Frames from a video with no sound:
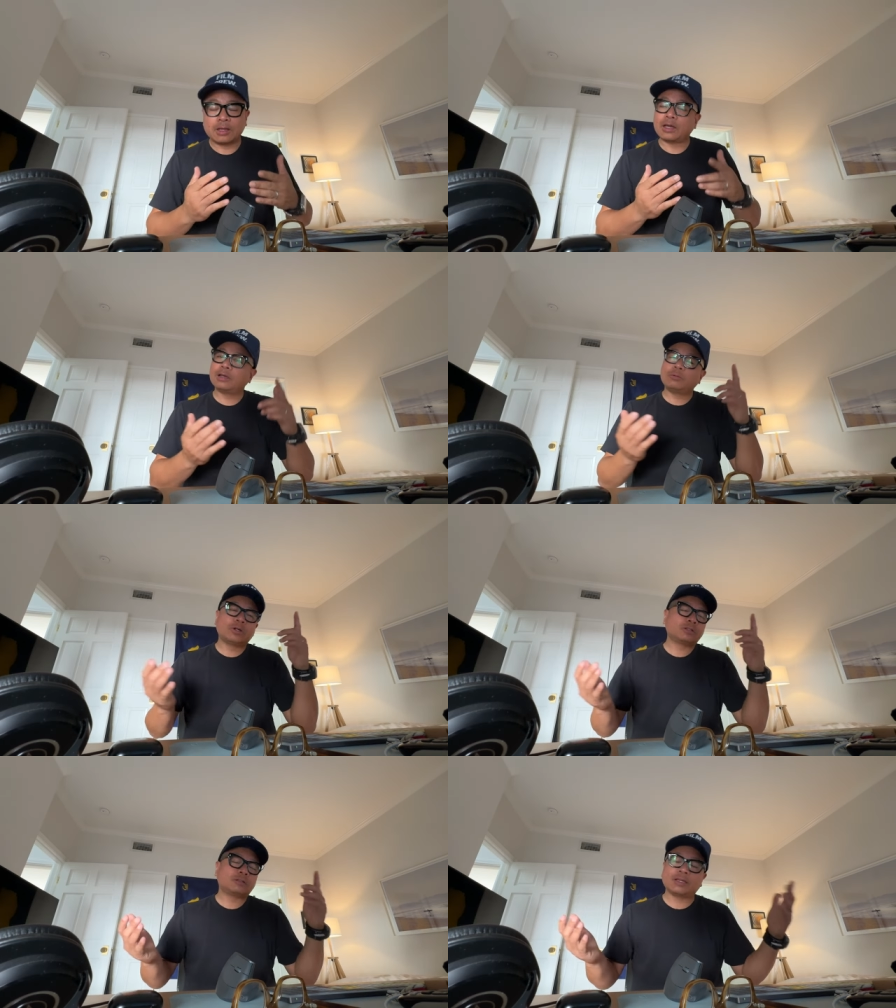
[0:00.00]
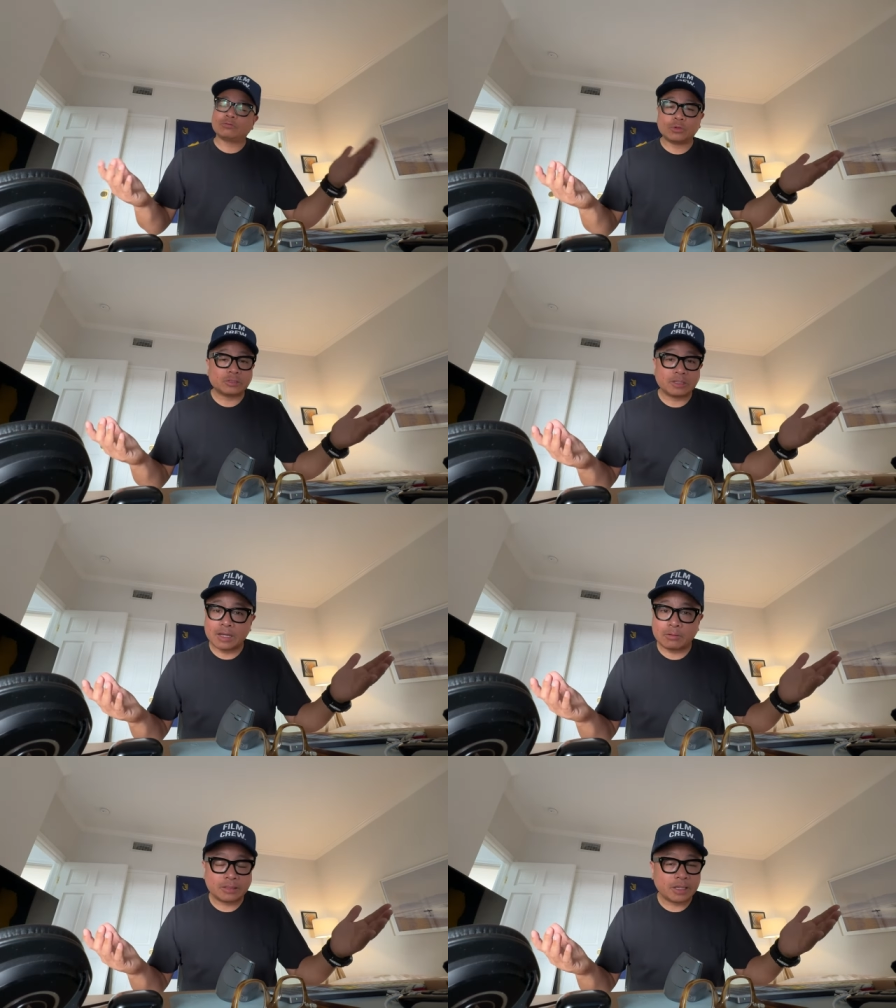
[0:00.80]
I worked like 14
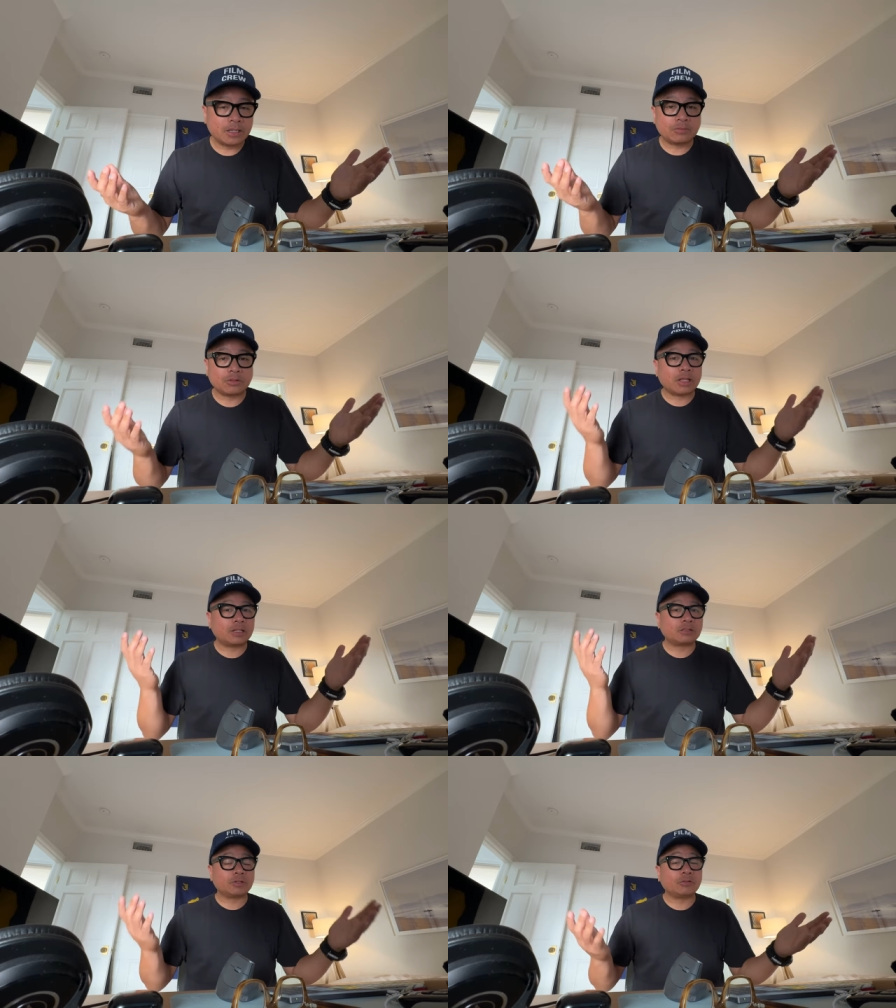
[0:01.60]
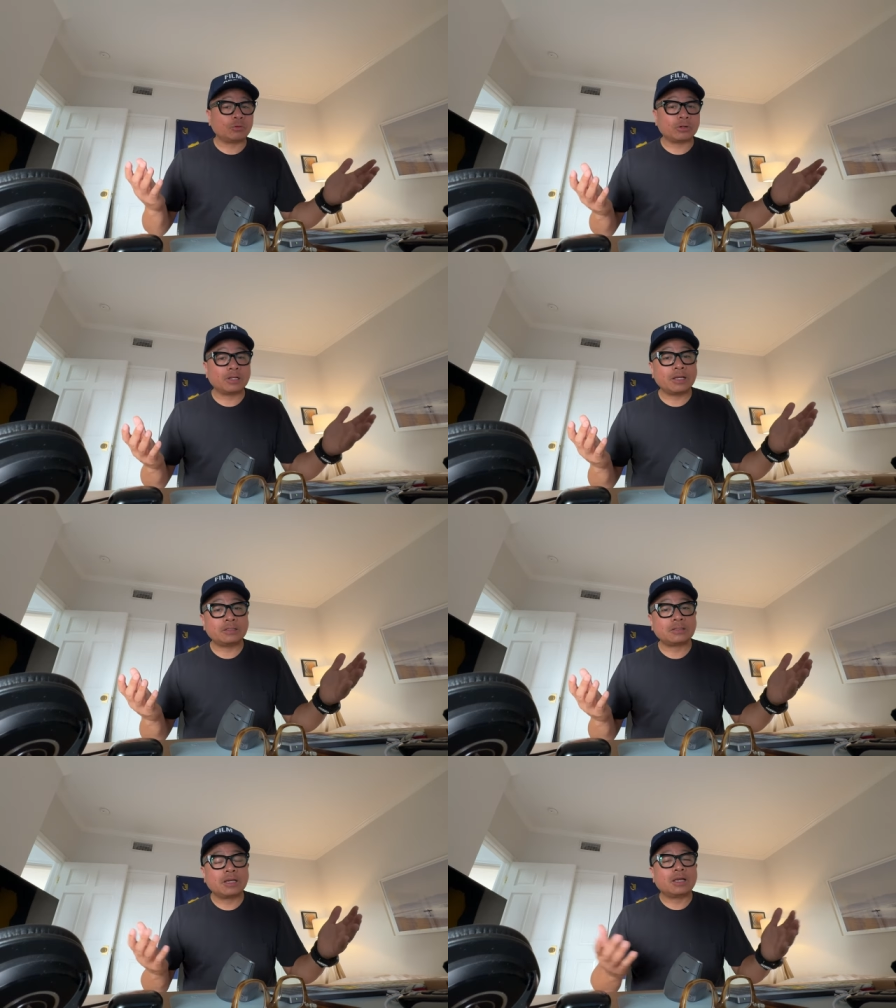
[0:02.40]
hour days for the last three or four
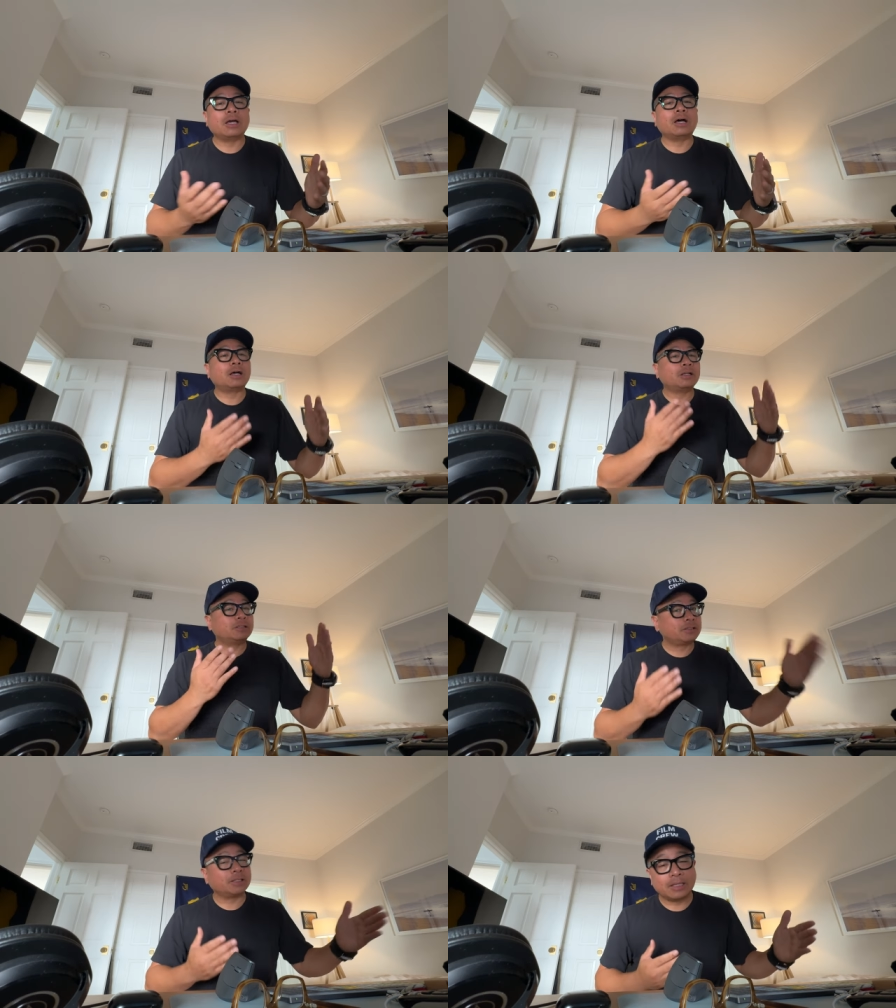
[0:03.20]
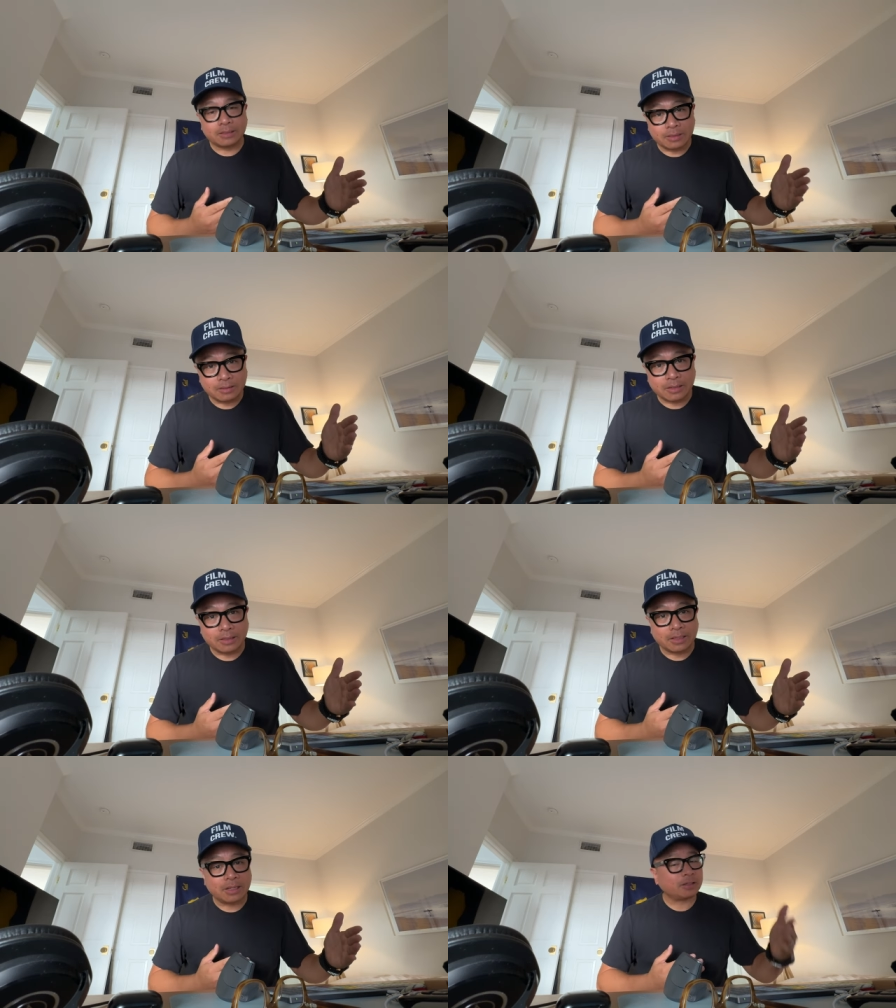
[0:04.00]
nights uh, just to get this thing
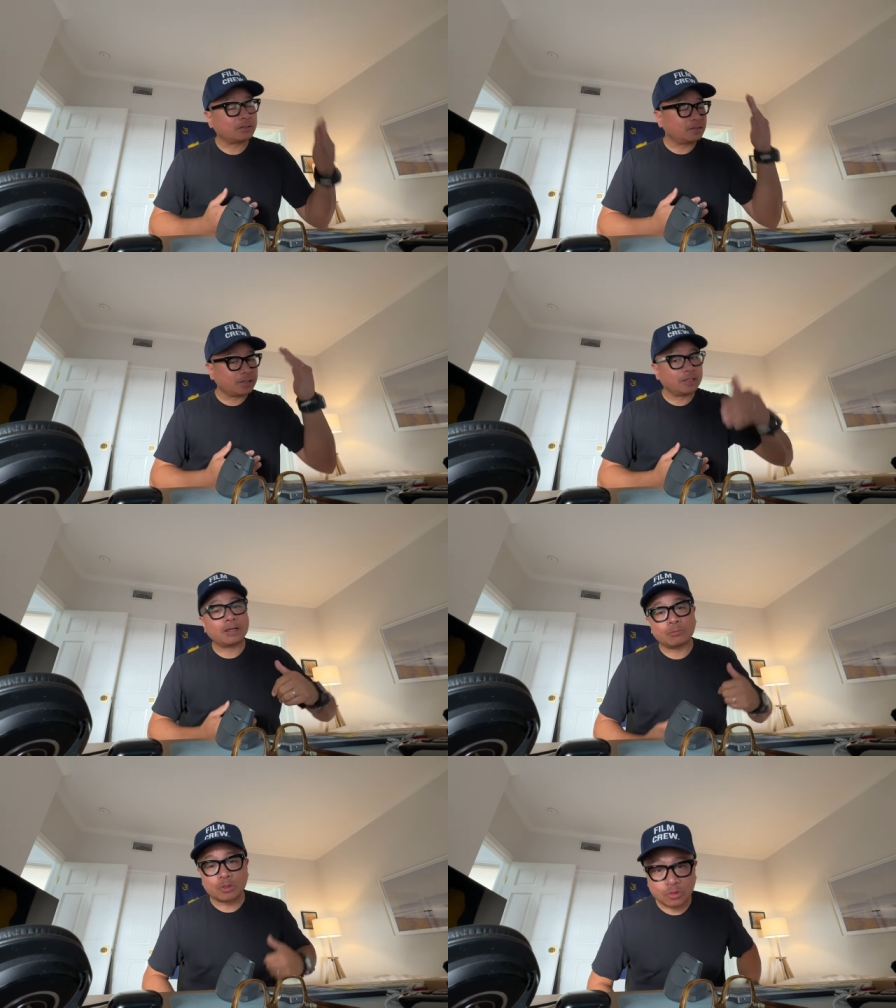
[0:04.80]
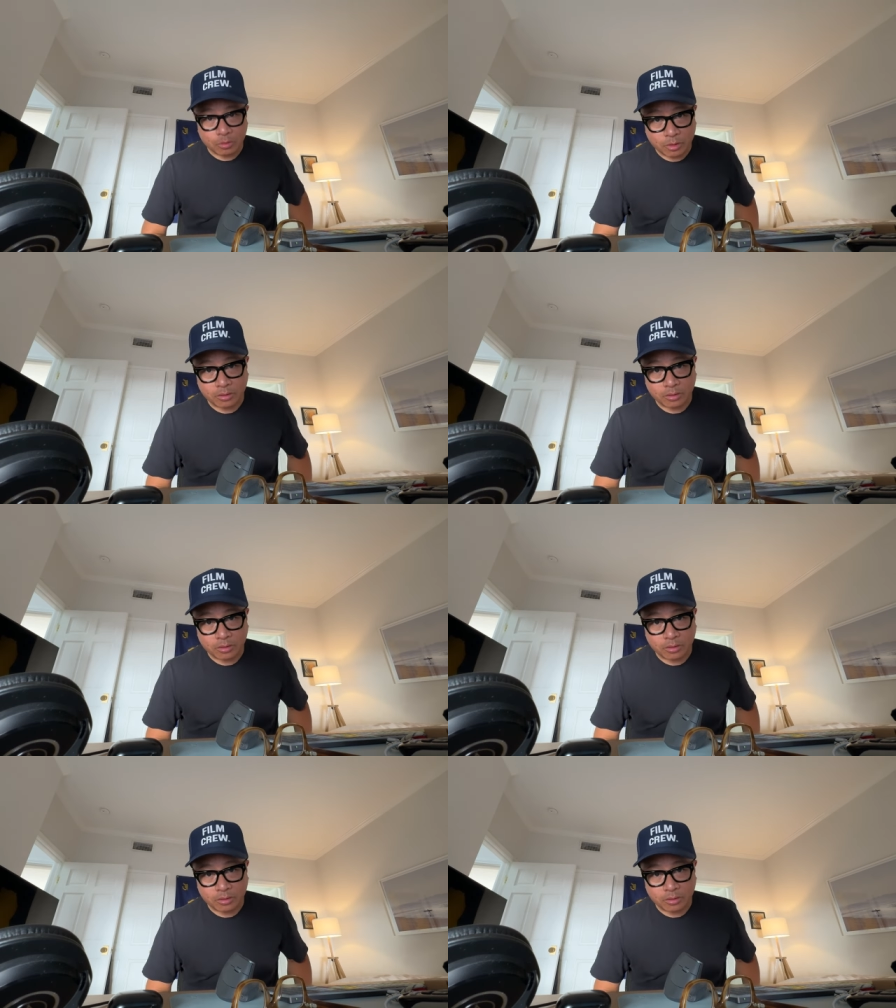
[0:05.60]
done because the deadline was super